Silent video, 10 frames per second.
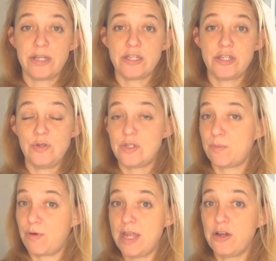to do to
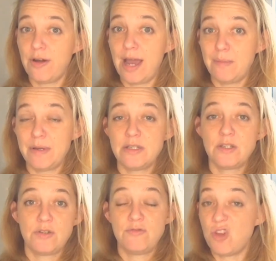break our
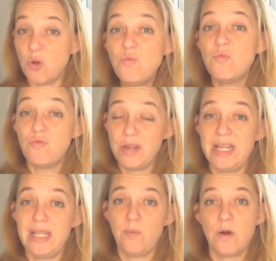habits don't
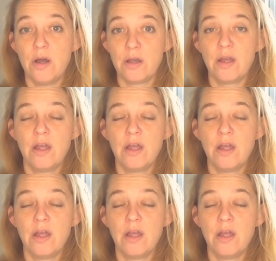really work.